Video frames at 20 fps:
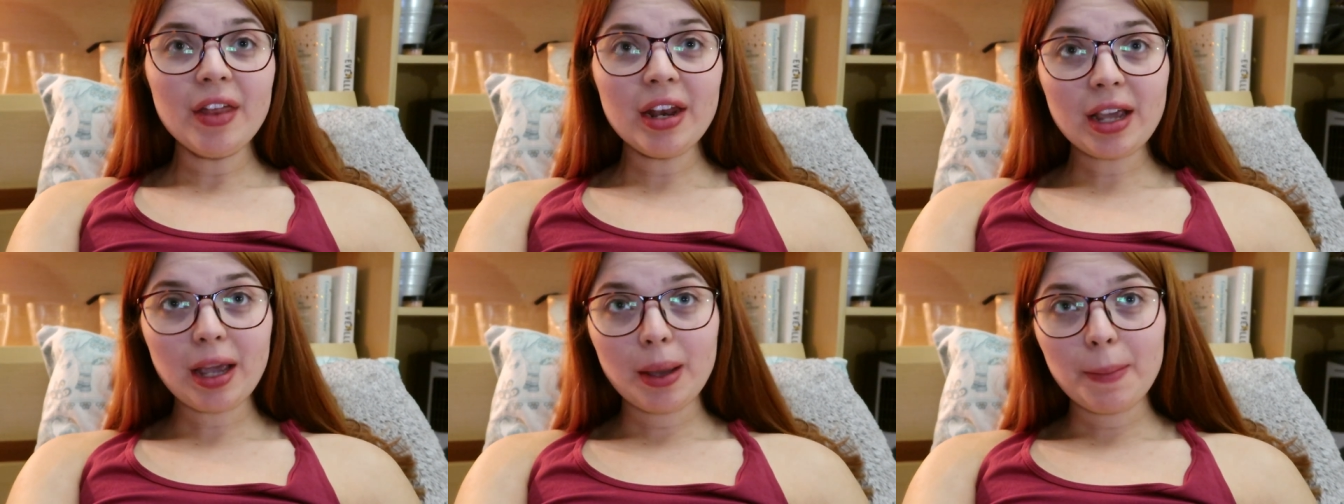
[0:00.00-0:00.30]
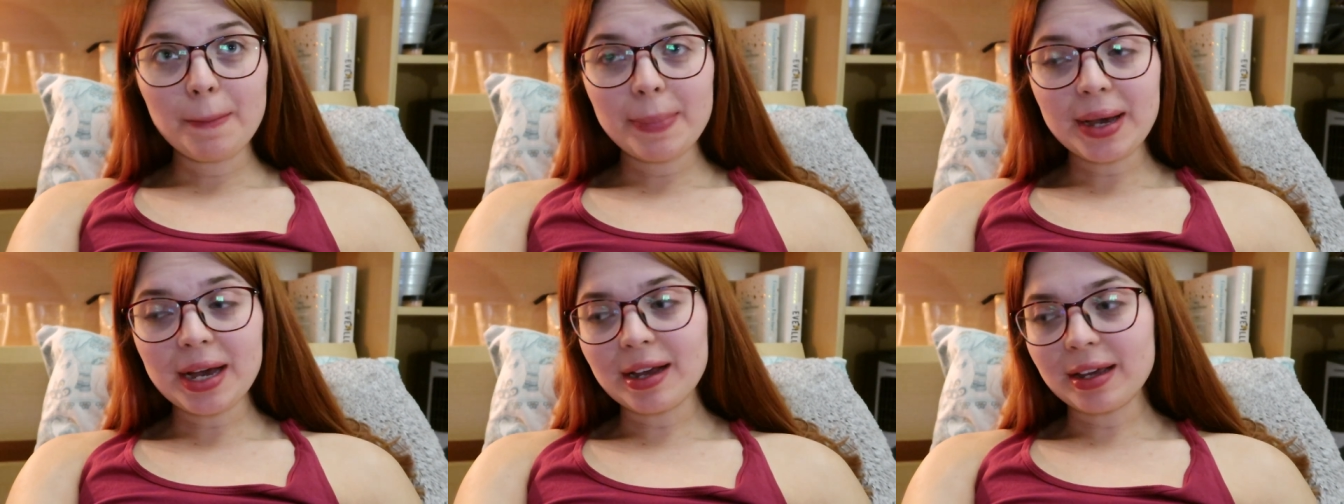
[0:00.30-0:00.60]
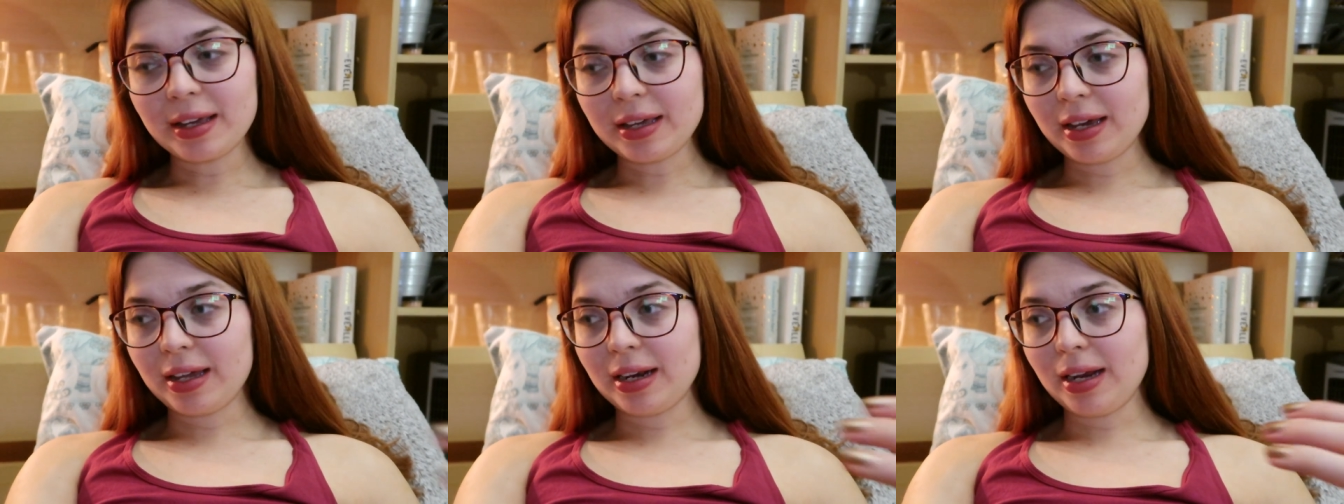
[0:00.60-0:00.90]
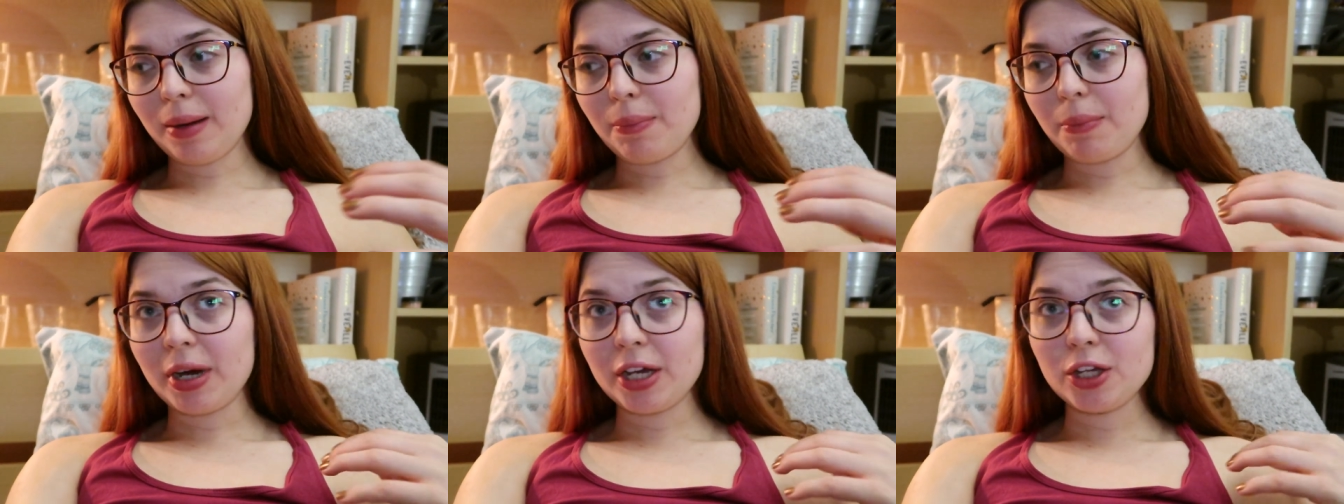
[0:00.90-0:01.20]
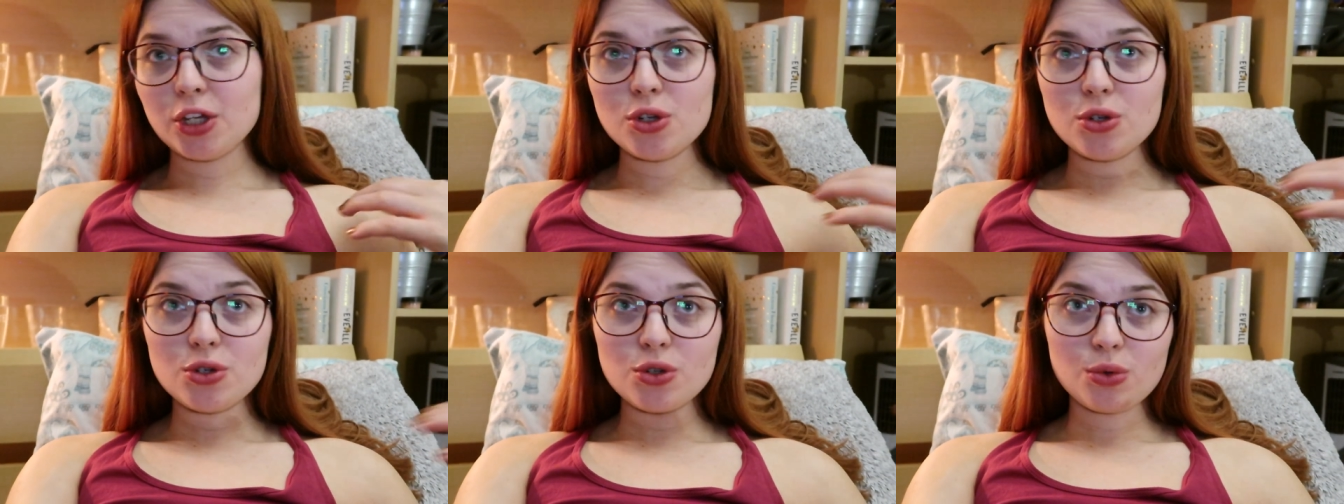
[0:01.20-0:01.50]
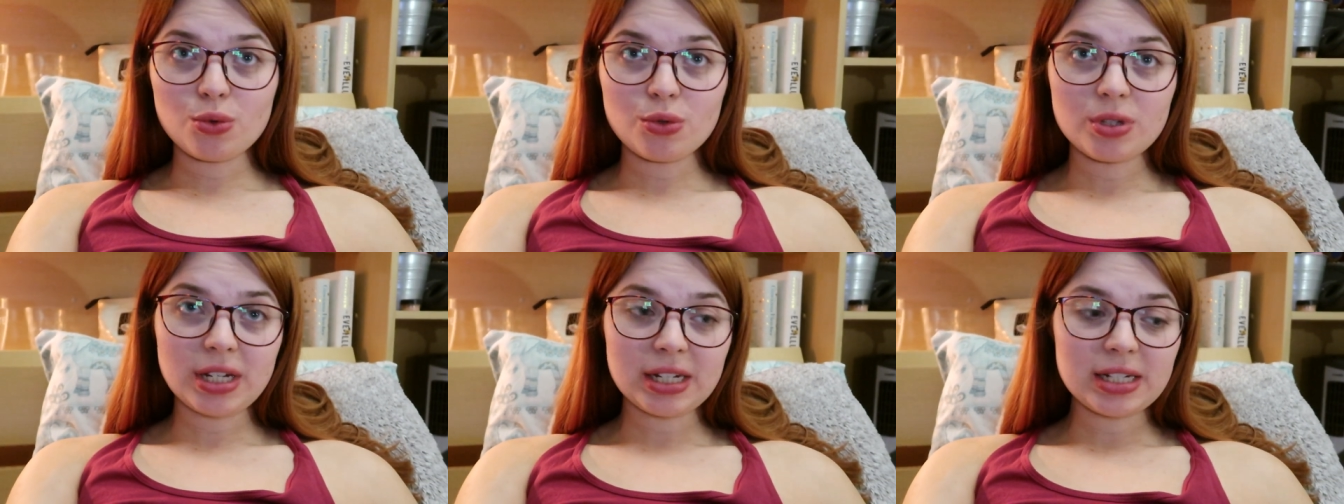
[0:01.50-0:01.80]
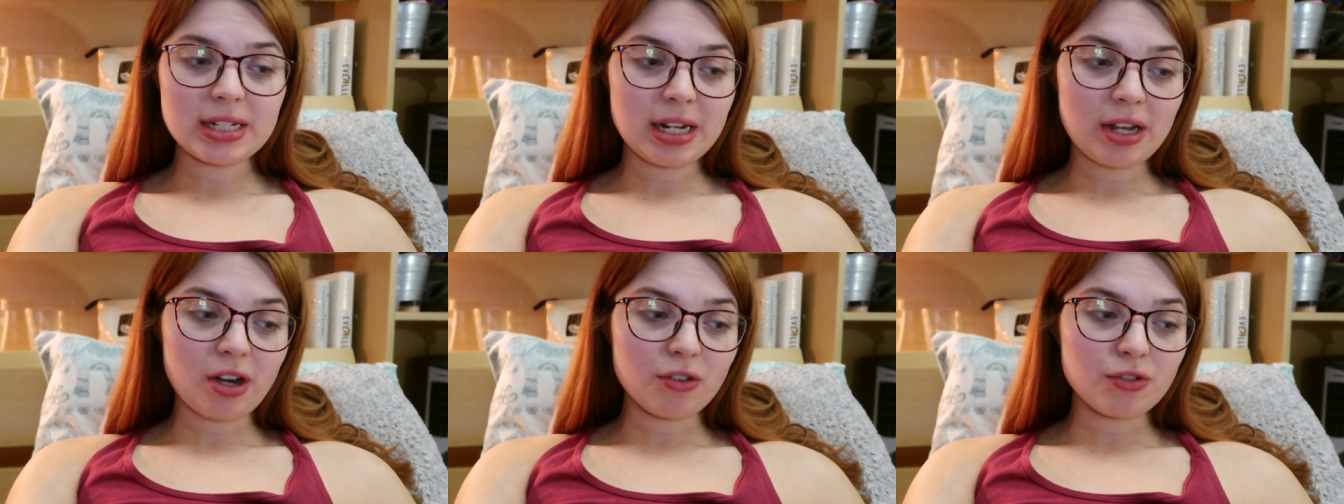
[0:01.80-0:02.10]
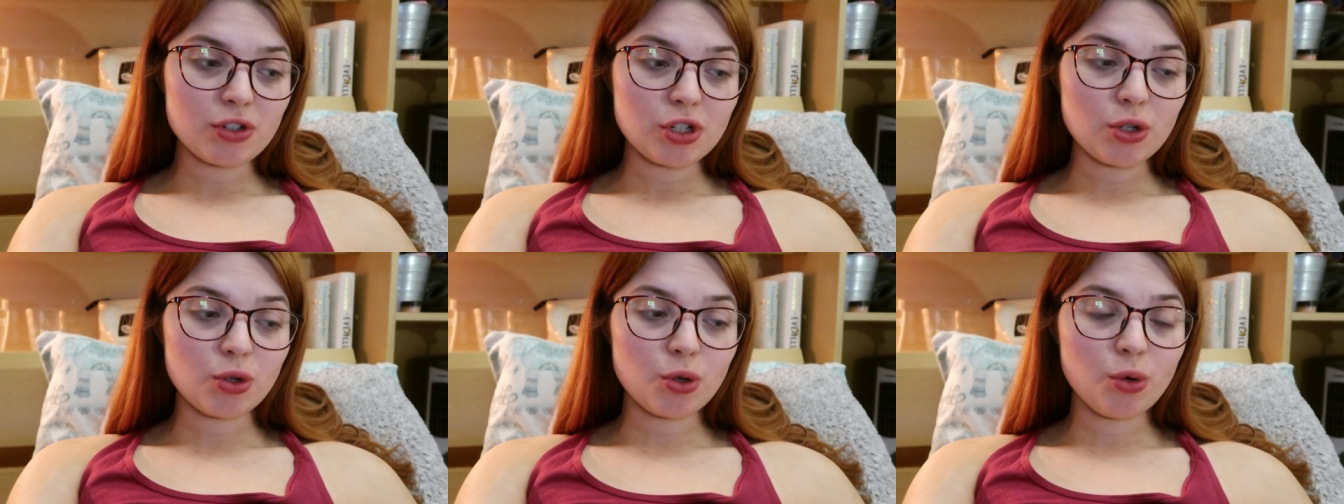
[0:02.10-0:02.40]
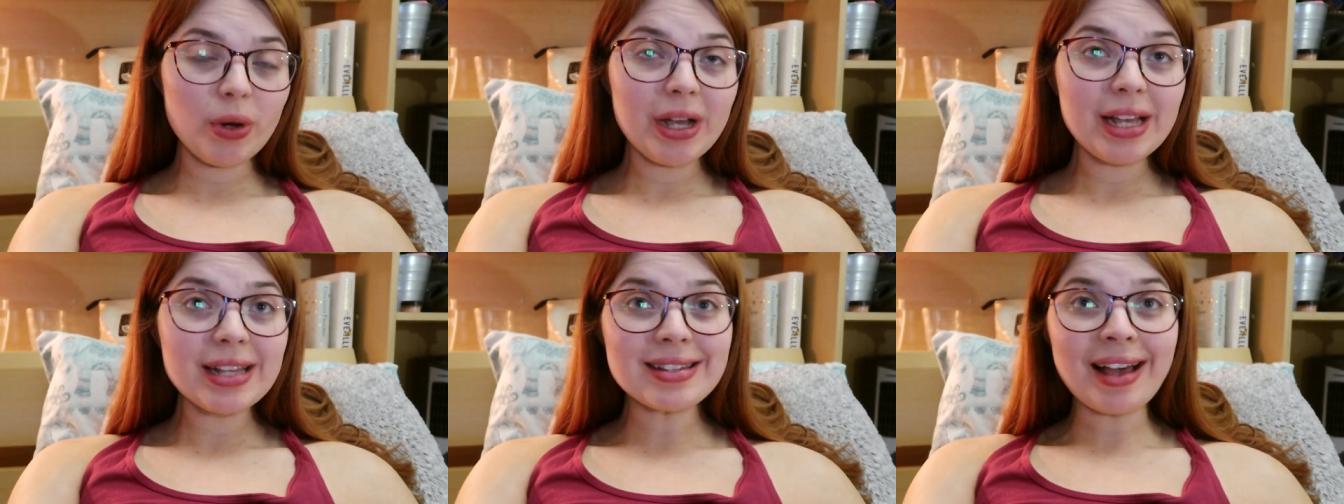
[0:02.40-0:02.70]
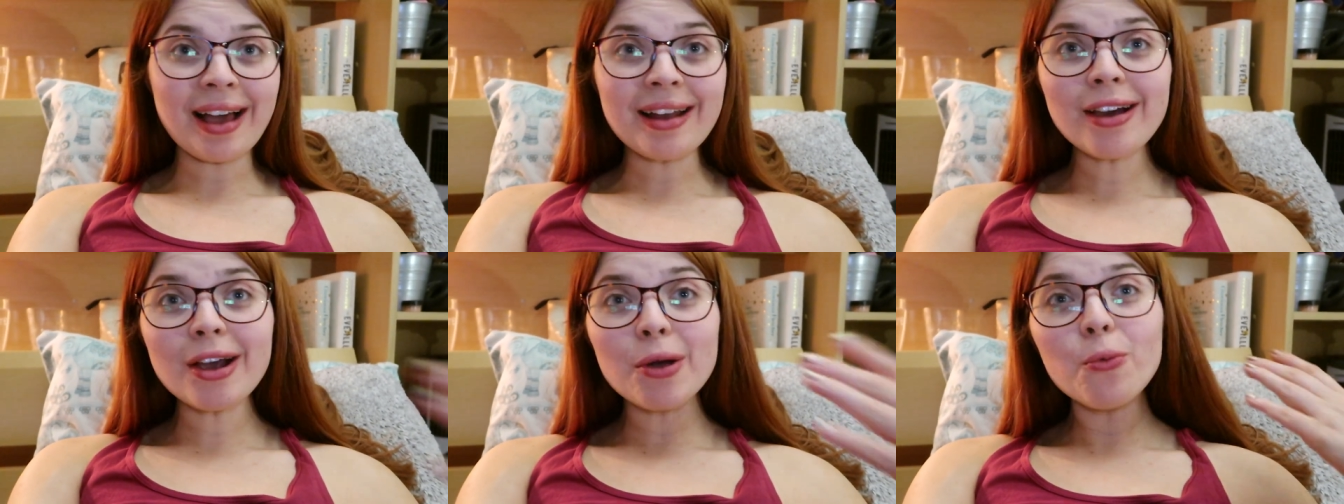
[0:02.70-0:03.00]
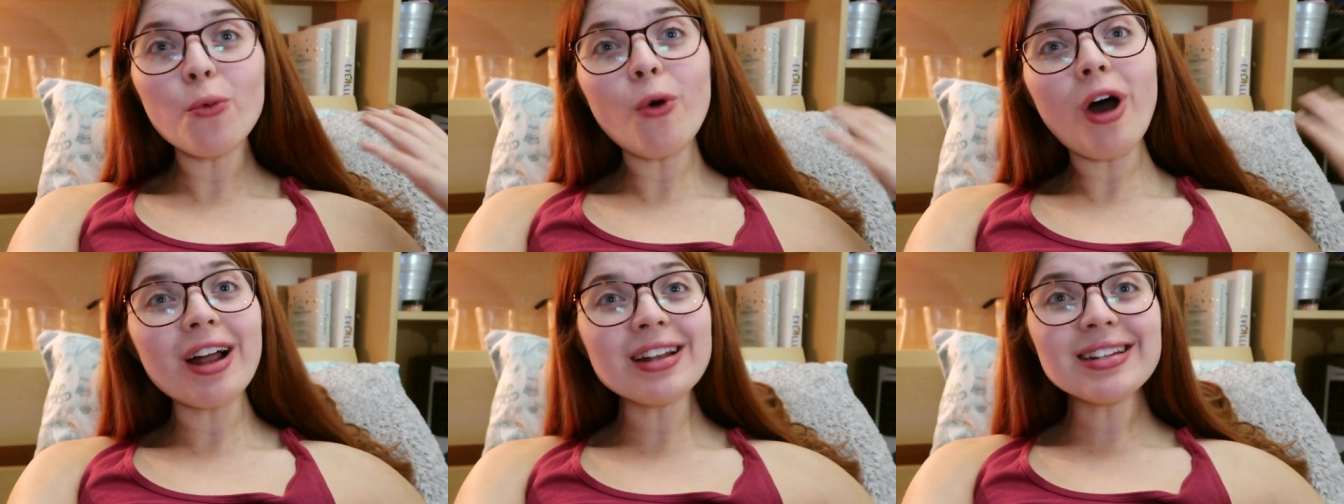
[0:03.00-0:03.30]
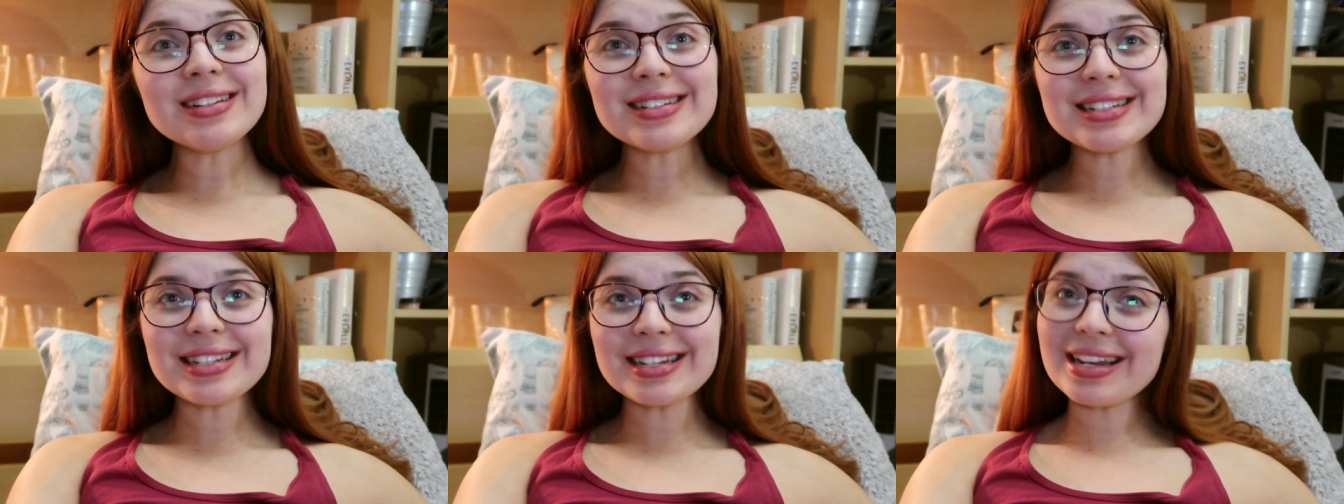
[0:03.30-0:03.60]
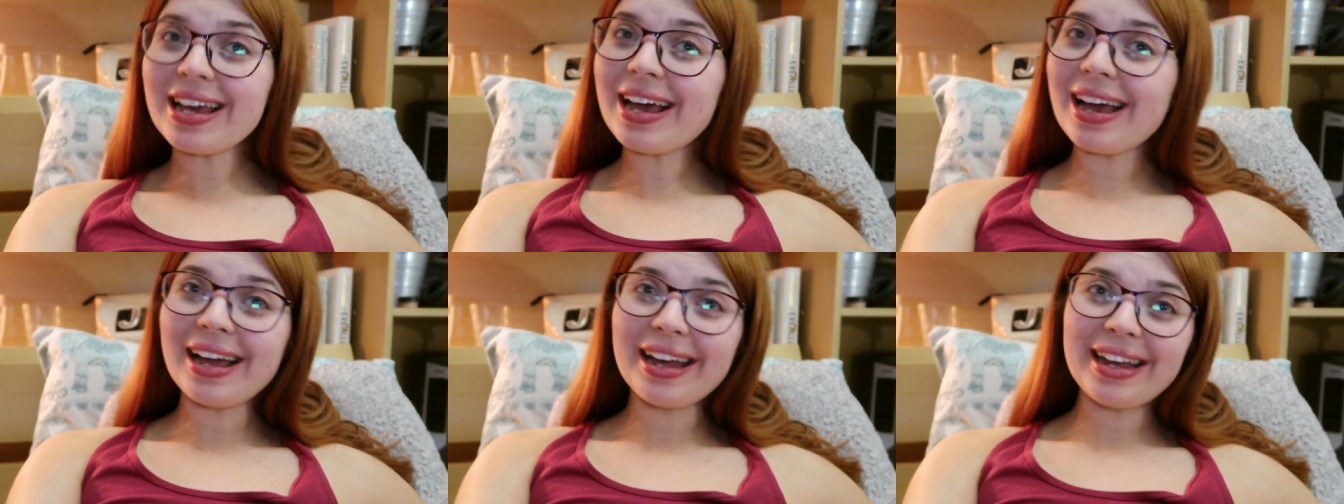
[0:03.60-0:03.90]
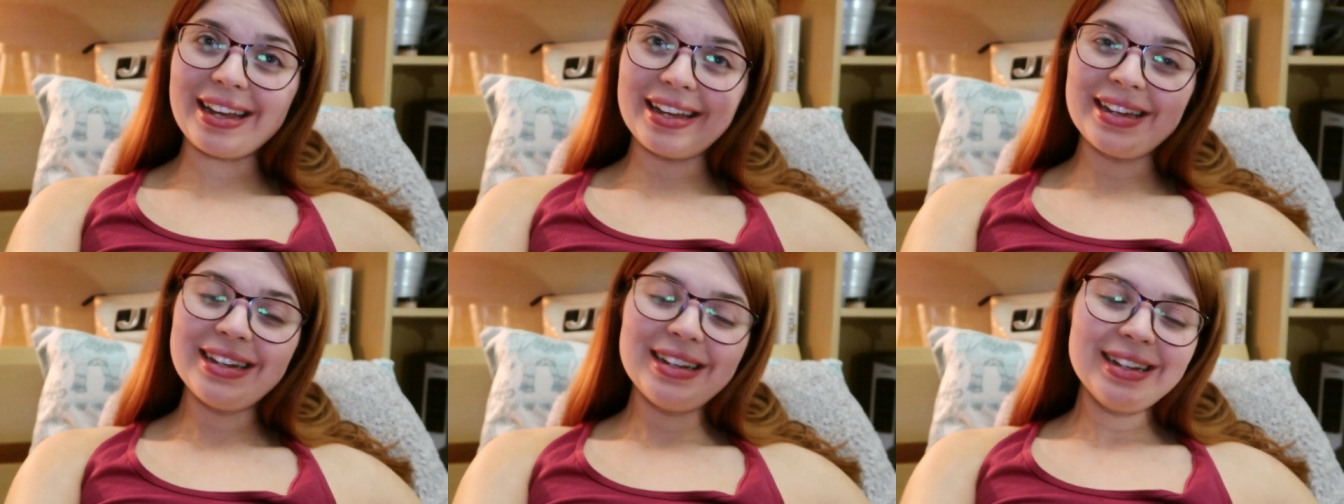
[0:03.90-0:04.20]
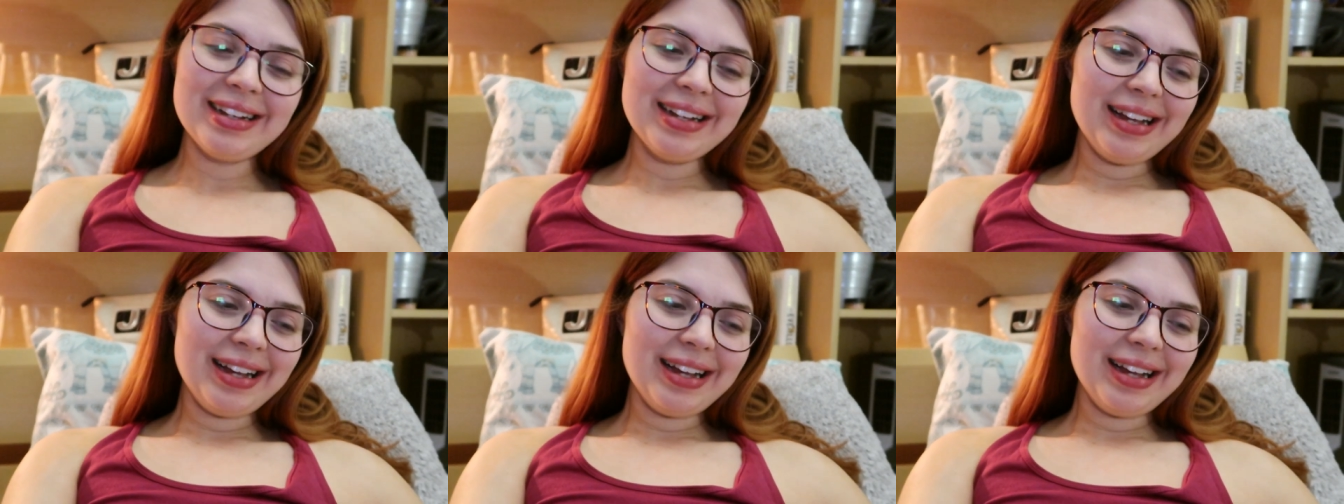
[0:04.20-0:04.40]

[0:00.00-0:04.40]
I came back and had my usual Saturday afternoon quiz, and I won today.